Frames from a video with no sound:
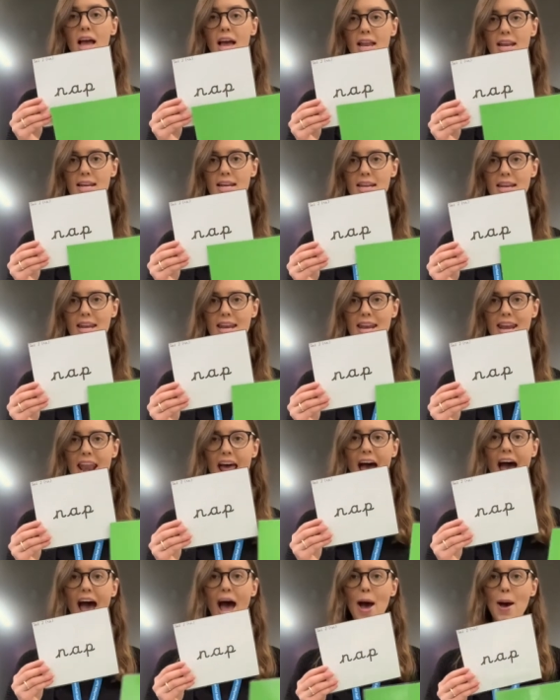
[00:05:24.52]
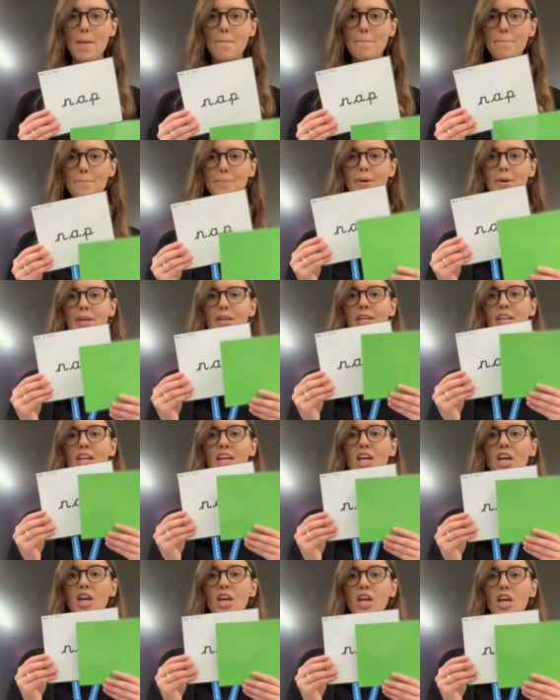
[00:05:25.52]
Nap.
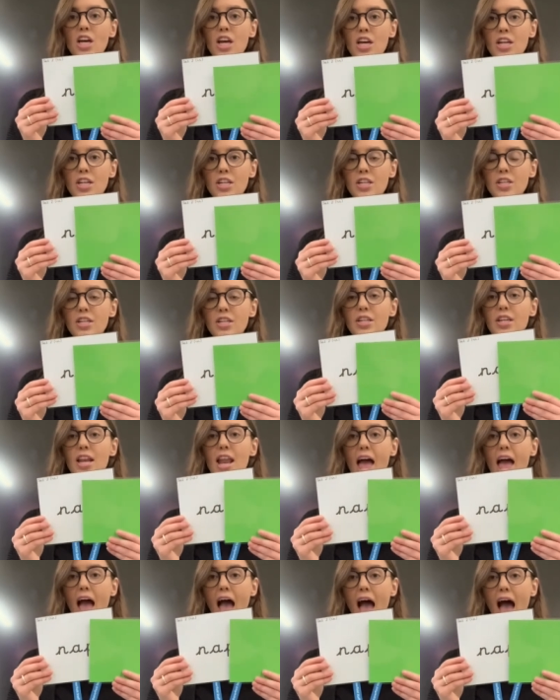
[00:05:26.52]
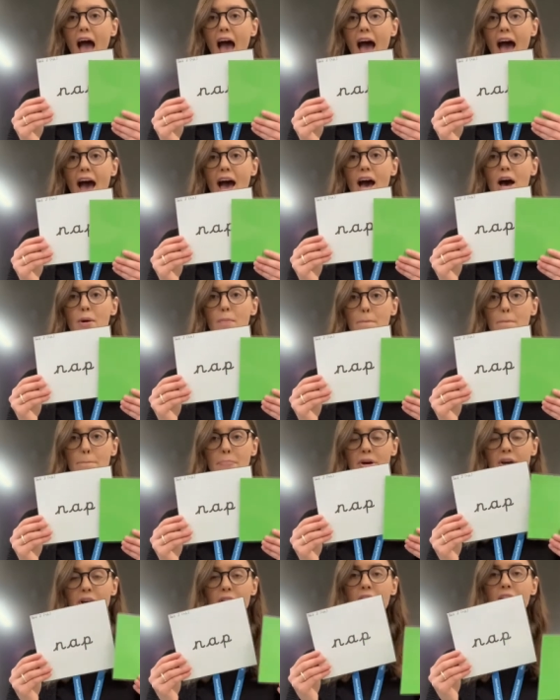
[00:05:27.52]
Nap.
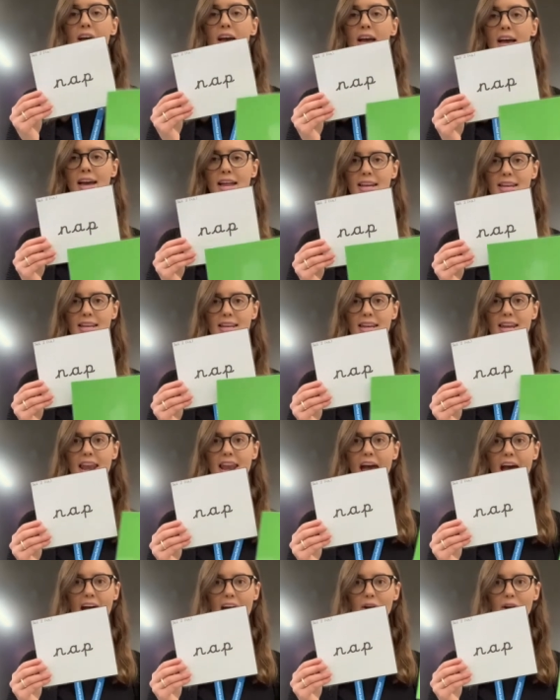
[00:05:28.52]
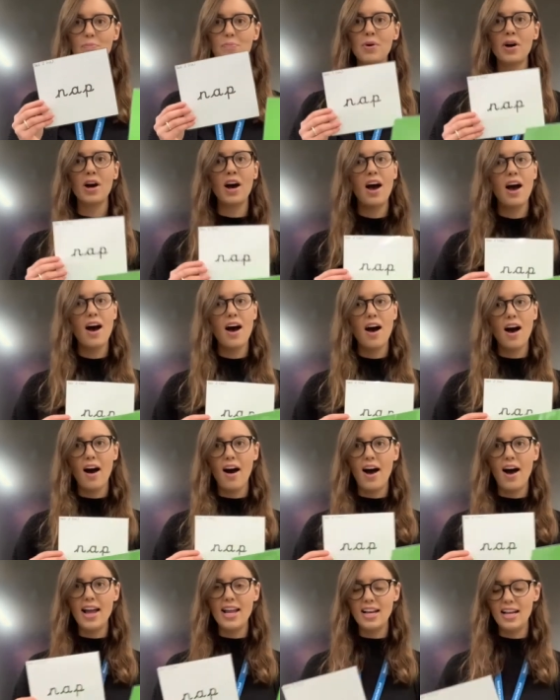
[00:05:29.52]
Nap.
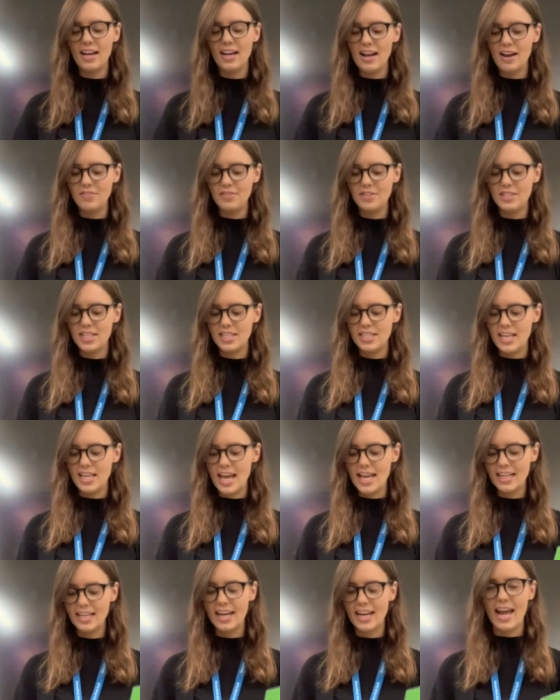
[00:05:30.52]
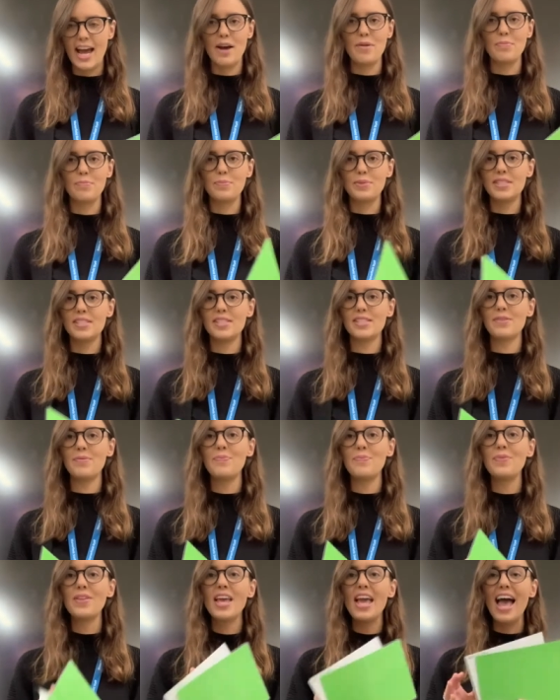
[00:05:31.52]
I love to take naps.
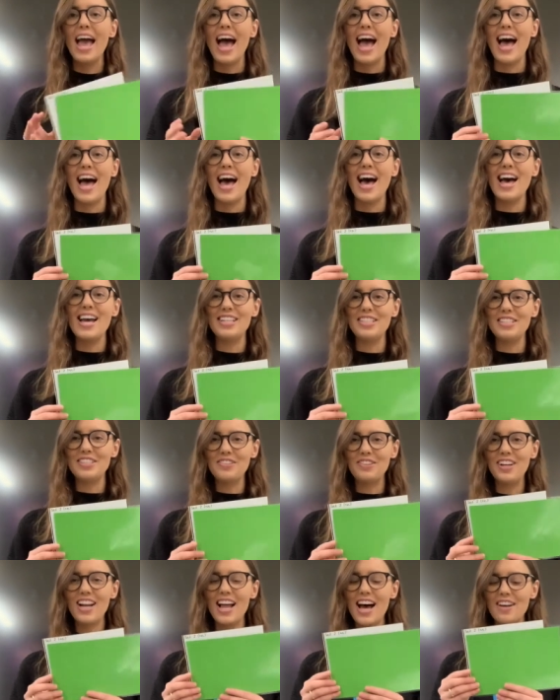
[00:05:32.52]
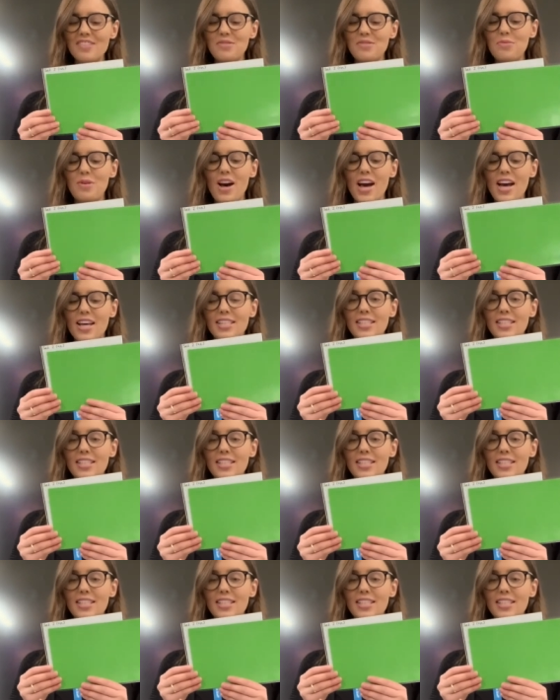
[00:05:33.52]
And your last word.